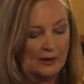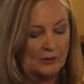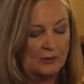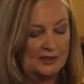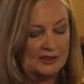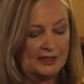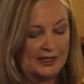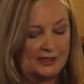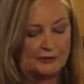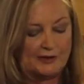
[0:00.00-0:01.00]
One
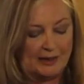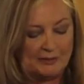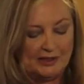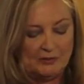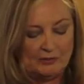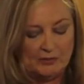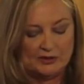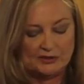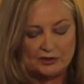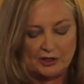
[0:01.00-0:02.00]
teenage family
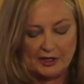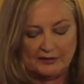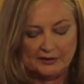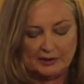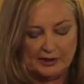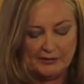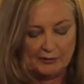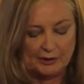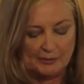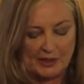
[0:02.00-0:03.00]
was shot in their
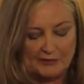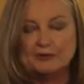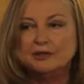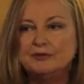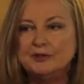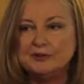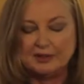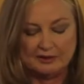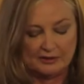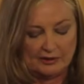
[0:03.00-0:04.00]
living room after
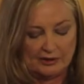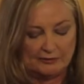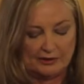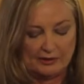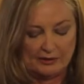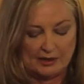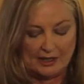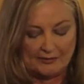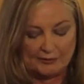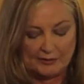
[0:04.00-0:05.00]
refusing to convert, and I
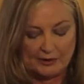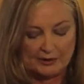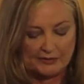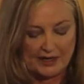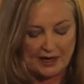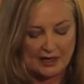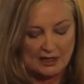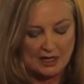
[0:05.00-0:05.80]
have a photo of that.